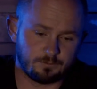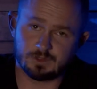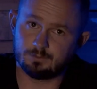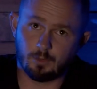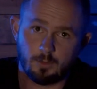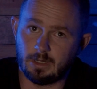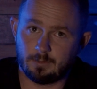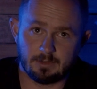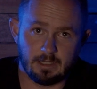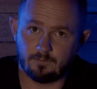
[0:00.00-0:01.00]
just bob it
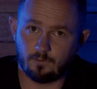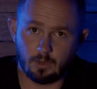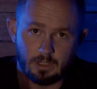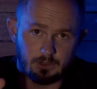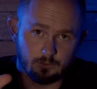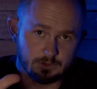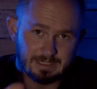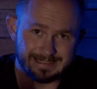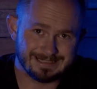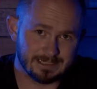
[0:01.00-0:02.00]
up and down for you, and you'll just
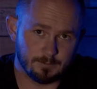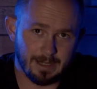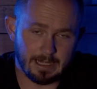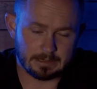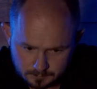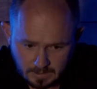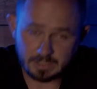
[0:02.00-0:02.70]
get smacked.